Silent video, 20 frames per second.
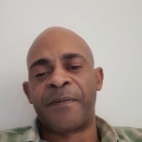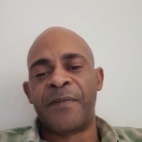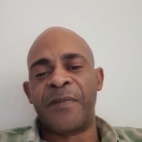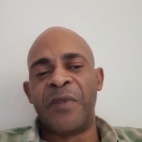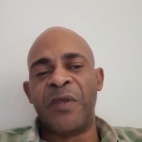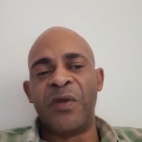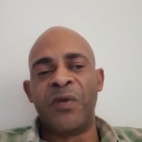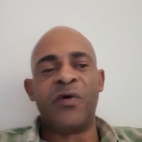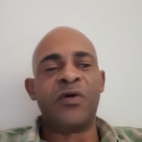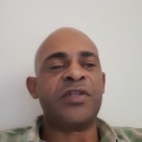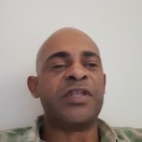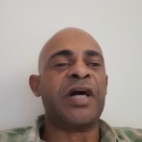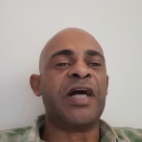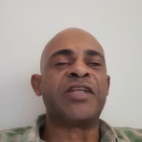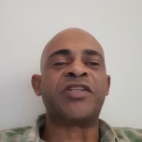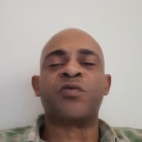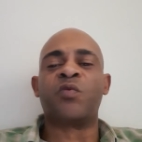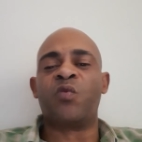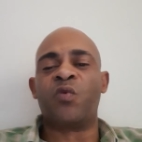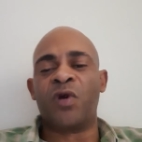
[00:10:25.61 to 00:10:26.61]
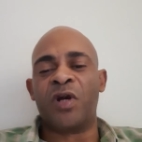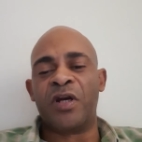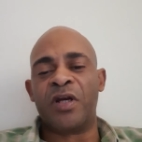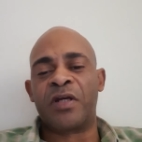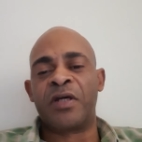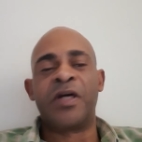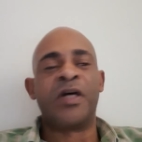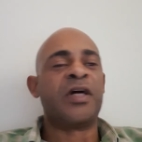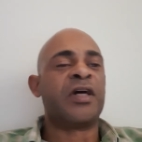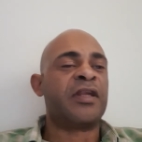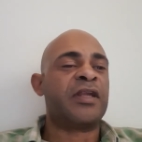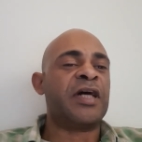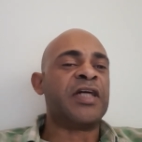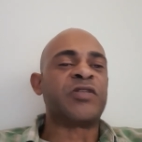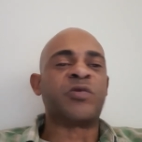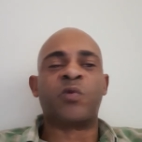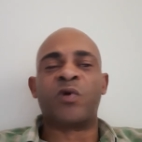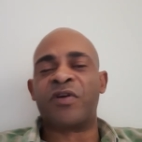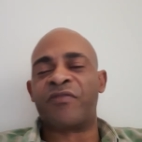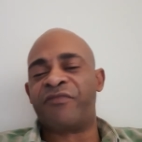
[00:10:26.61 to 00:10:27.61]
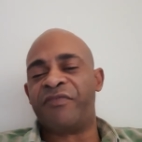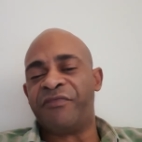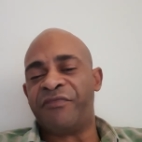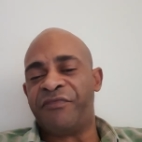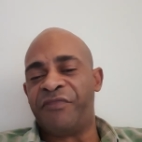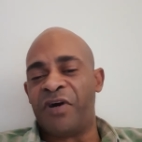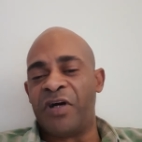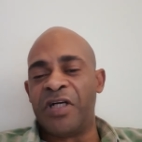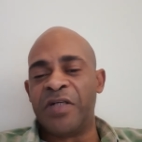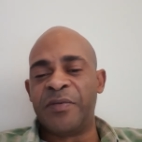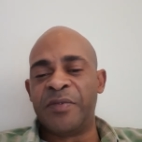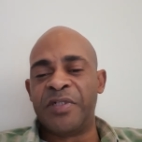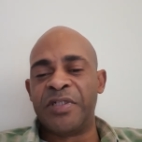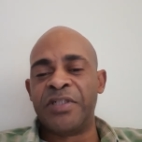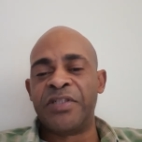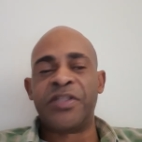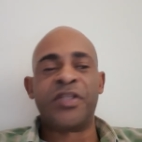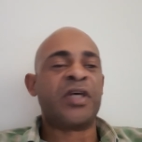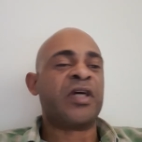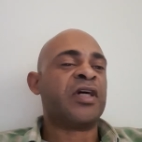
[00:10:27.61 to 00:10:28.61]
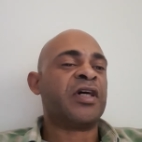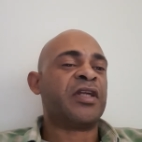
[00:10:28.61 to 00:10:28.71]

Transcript: That's work. That's work for farmers.